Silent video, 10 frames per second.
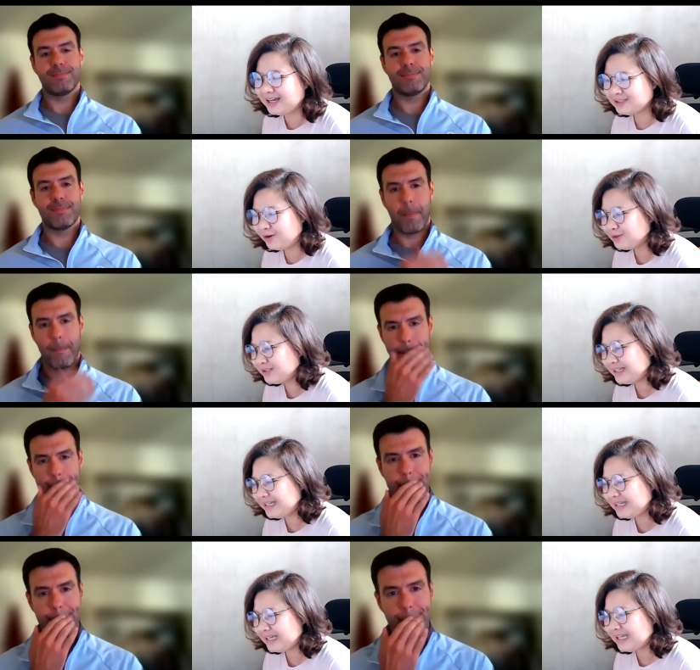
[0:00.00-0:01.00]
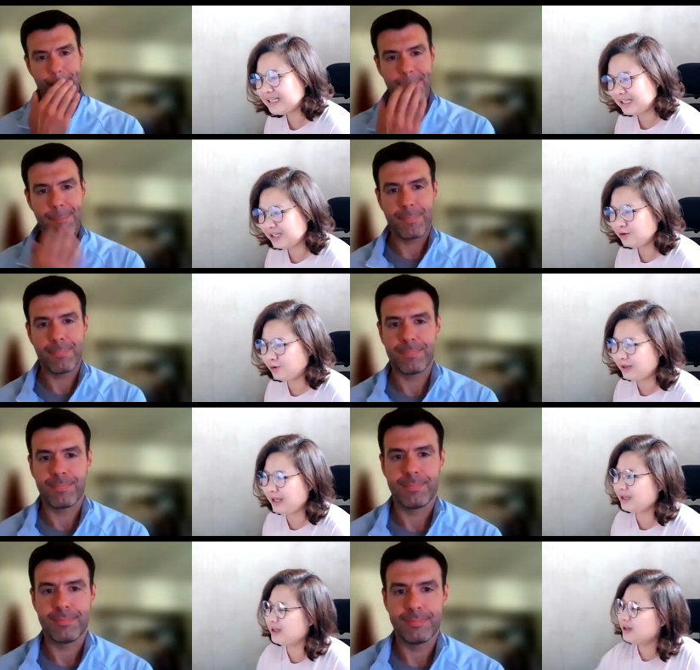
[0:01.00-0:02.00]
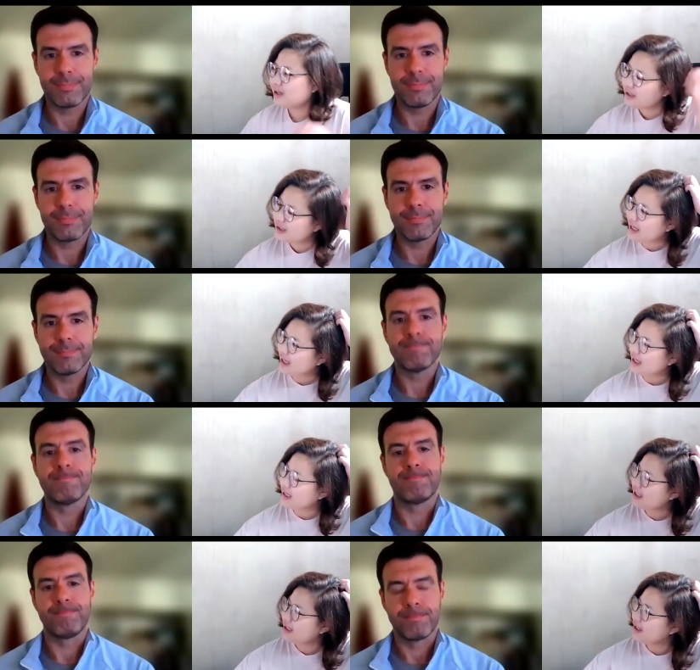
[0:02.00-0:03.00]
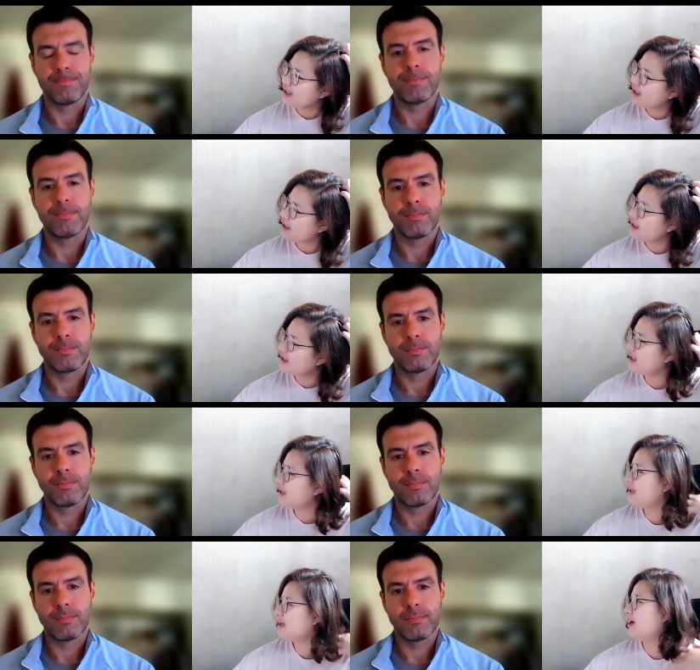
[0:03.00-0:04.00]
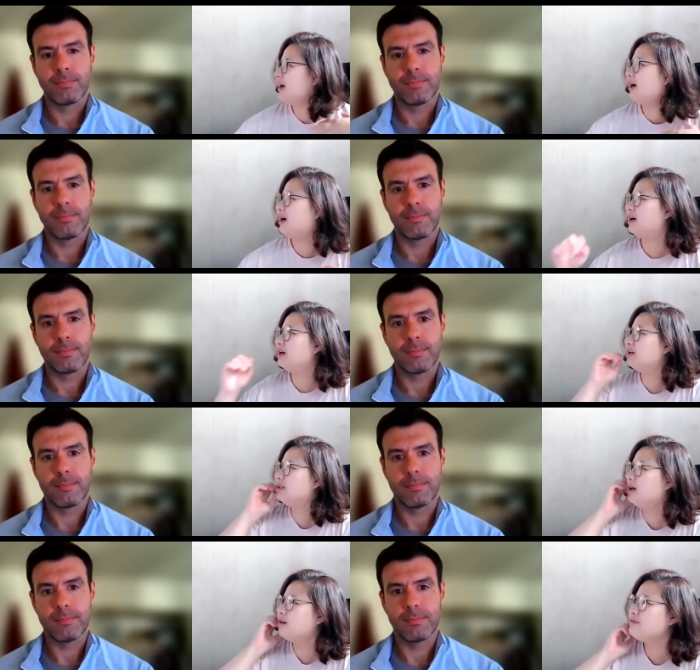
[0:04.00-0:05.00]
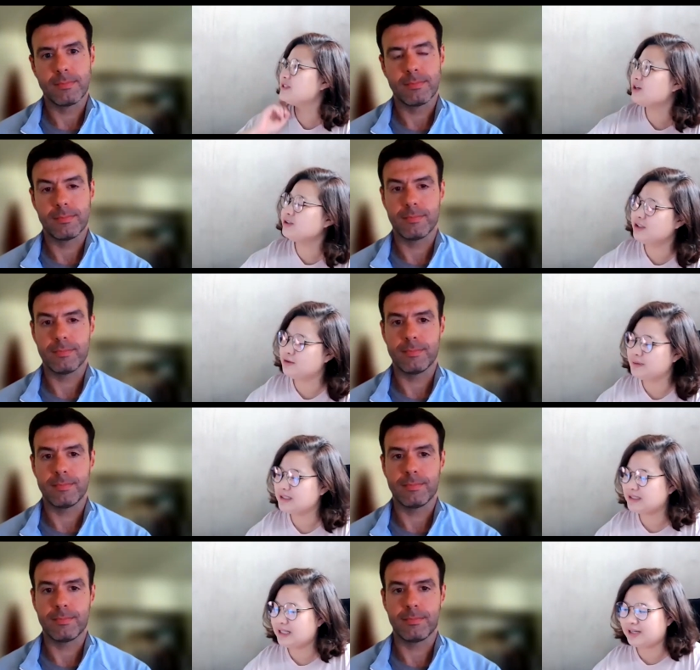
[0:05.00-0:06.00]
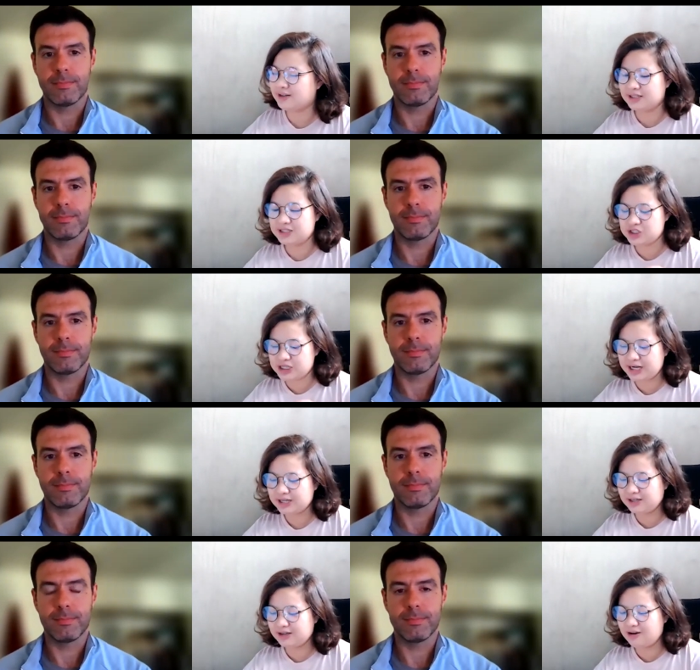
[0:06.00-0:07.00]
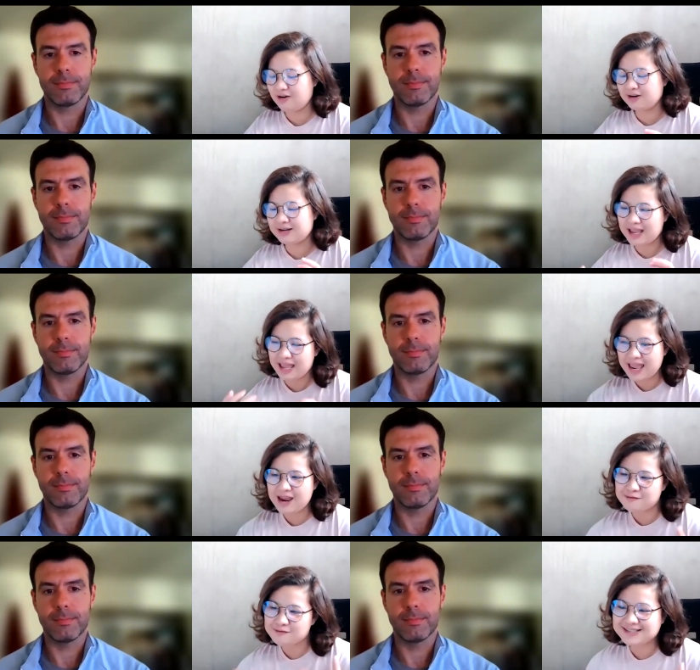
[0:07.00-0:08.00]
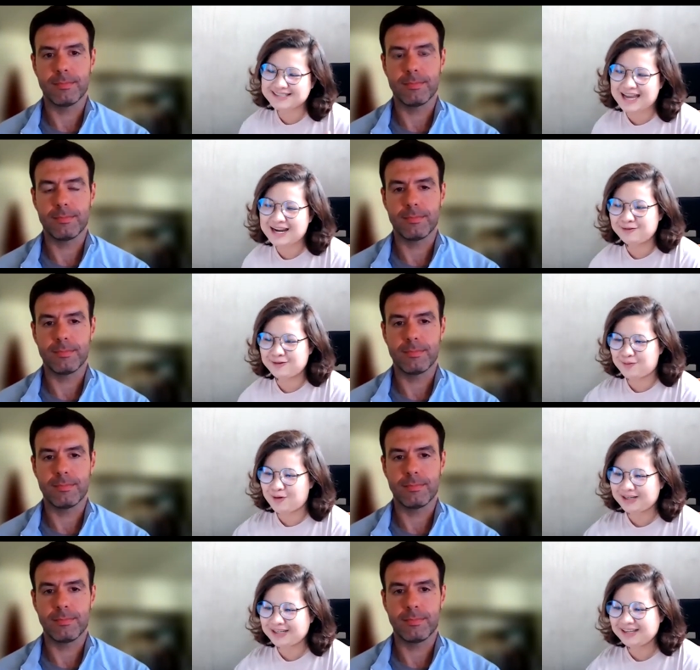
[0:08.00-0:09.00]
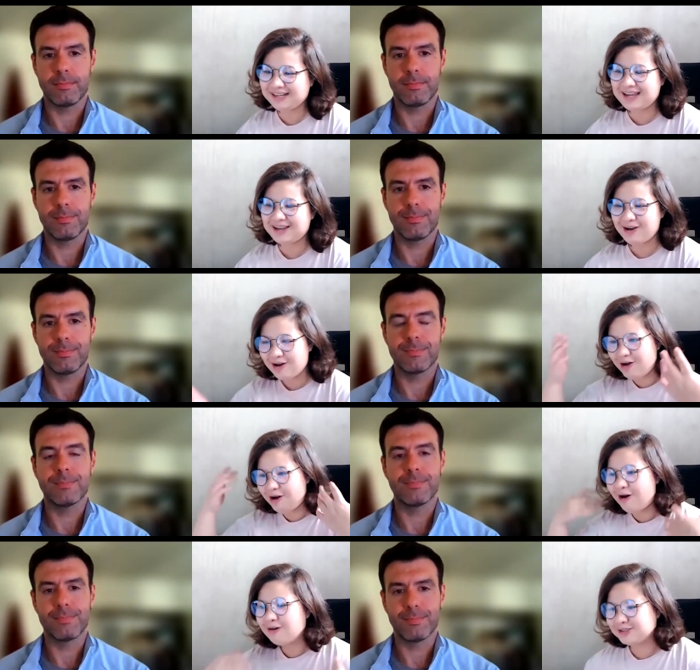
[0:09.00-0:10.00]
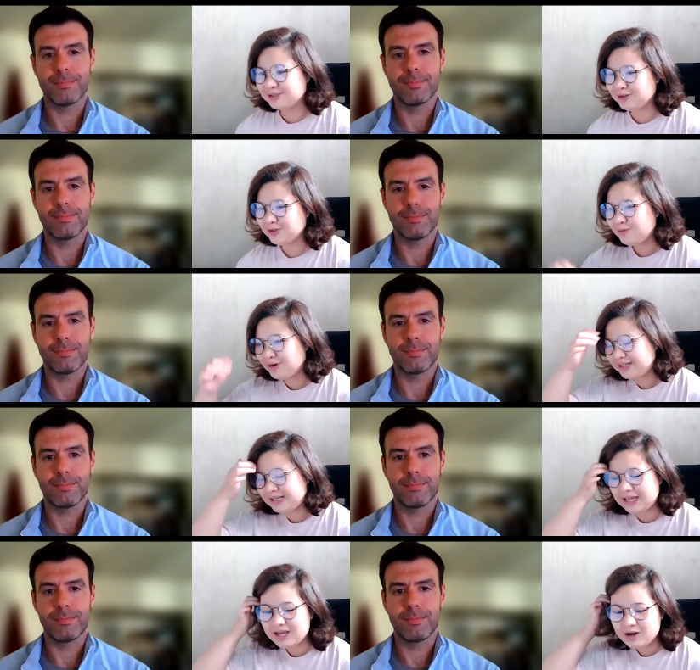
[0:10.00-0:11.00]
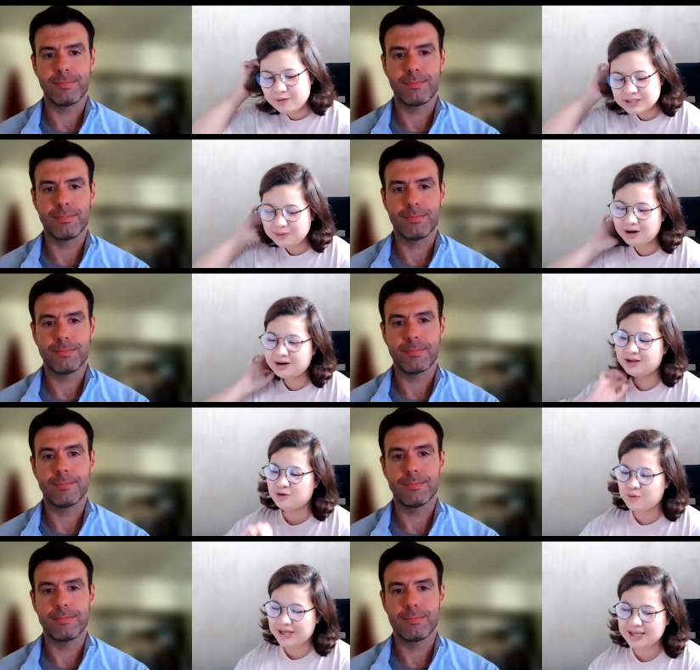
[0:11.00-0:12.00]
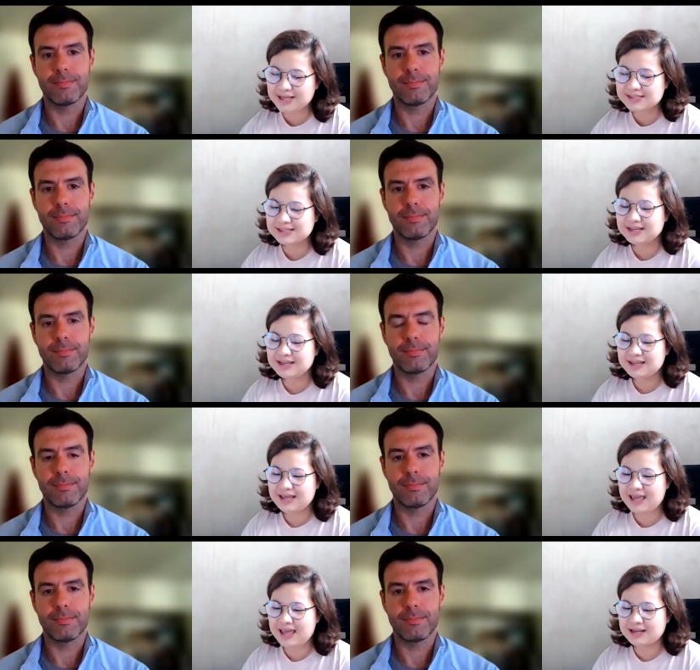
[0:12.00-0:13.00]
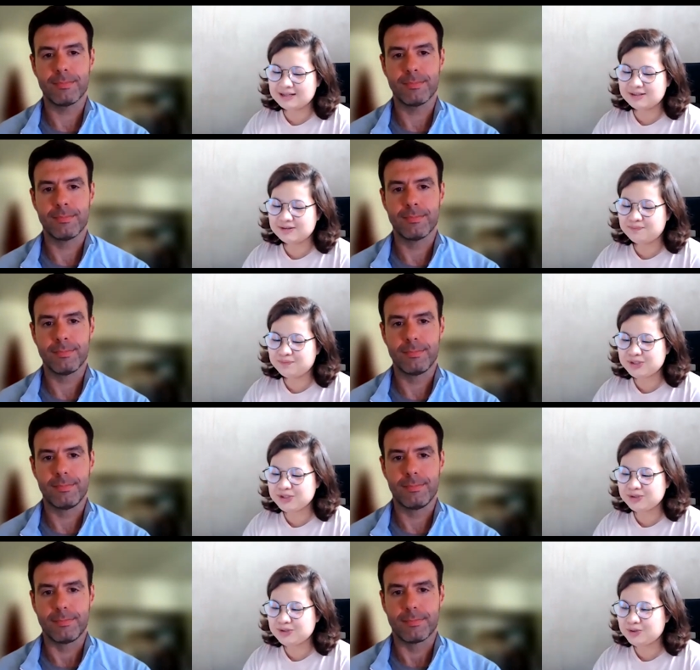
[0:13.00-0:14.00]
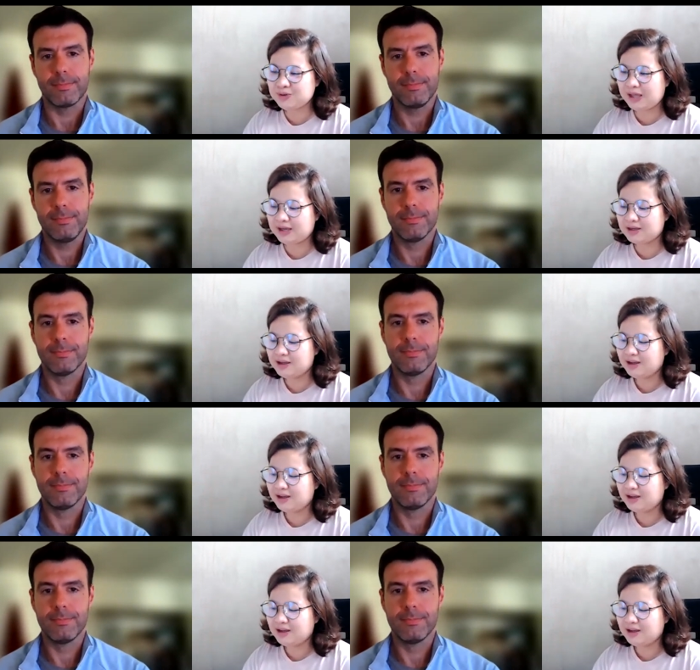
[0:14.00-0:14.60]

Speaker 1: are totally in equal. Like they, uh, the physical therapist, they're gonna check on every side of the body, like all the total body, like which part are the weakest, and to do like